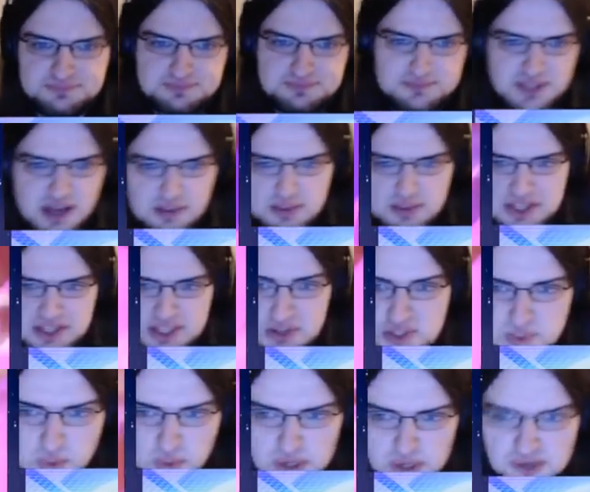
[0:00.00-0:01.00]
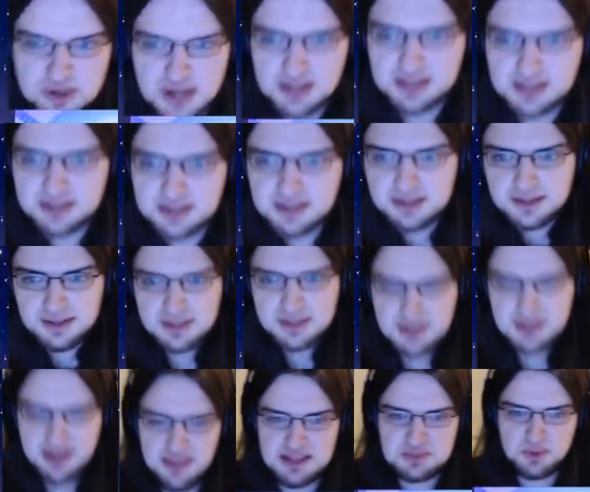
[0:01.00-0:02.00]
The Totem one you can't.
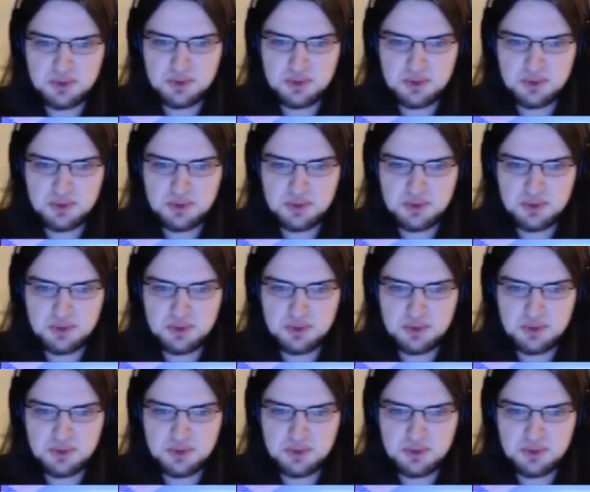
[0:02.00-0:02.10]
That's